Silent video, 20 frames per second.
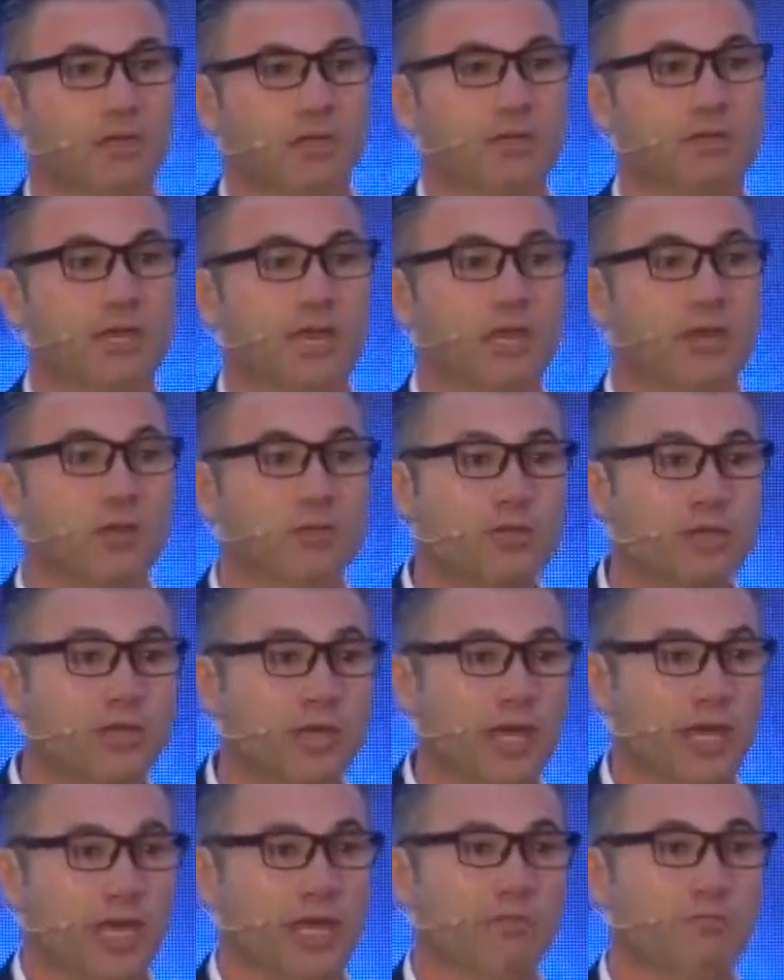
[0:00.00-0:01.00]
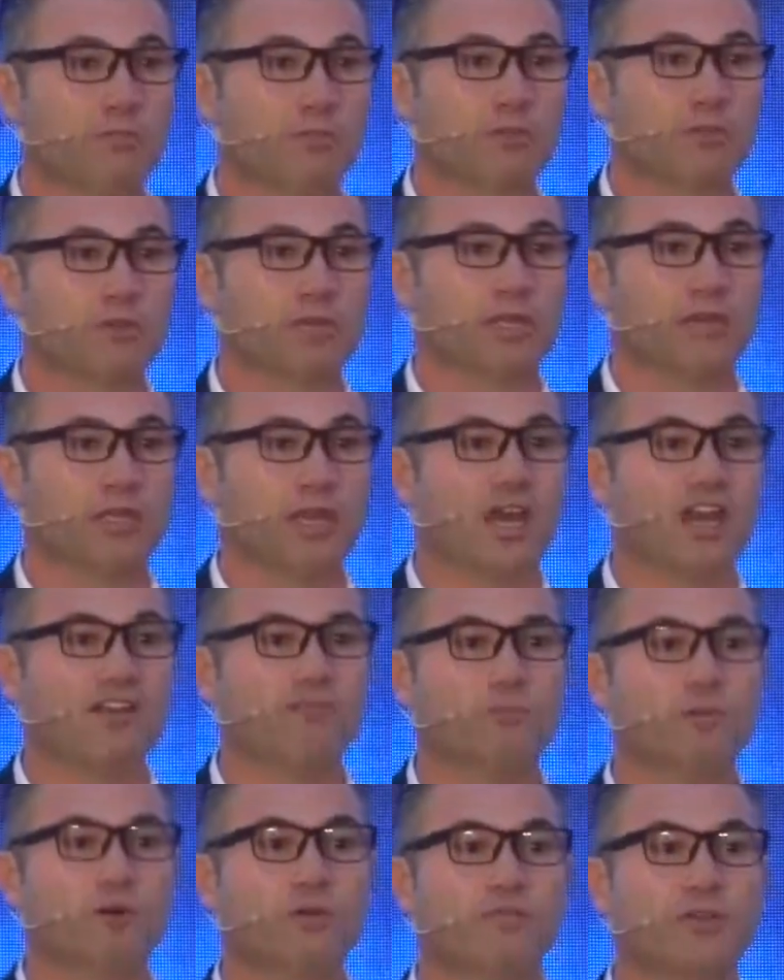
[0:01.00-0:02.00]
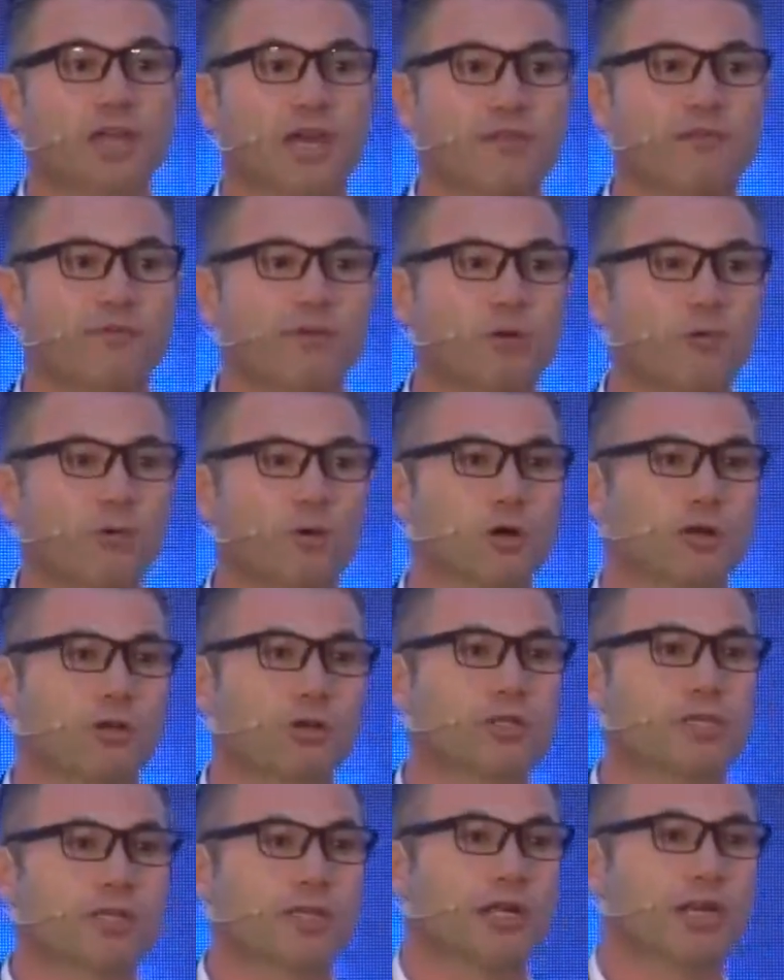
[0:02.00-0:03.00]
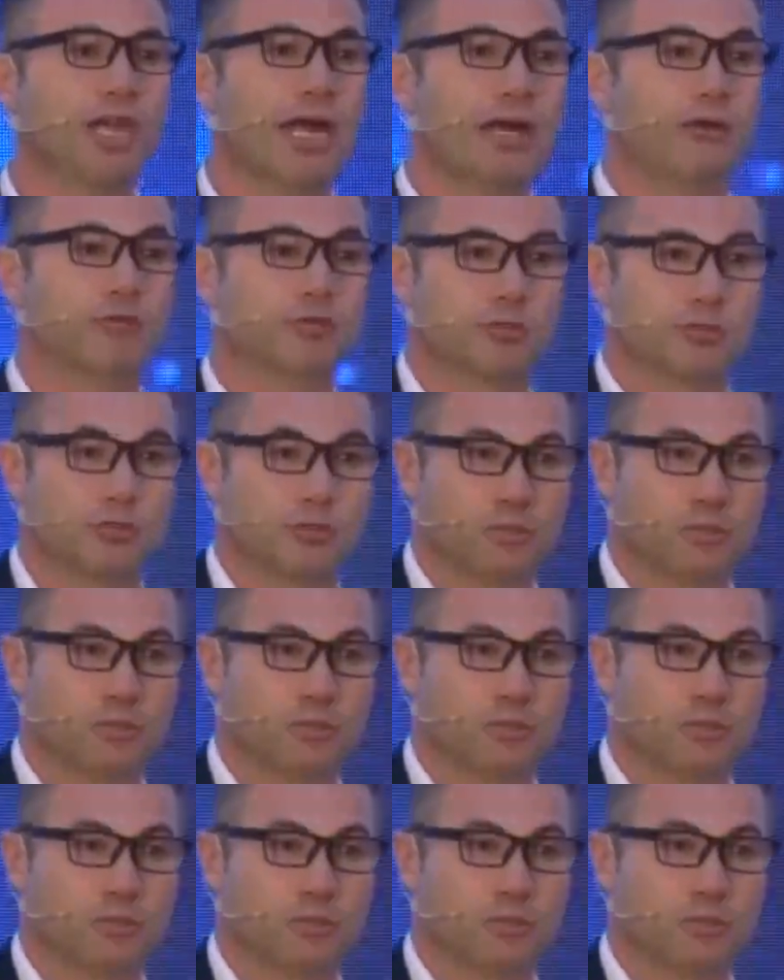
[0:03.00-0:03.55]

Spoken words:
that could claim that they have moved every workload in the cloud.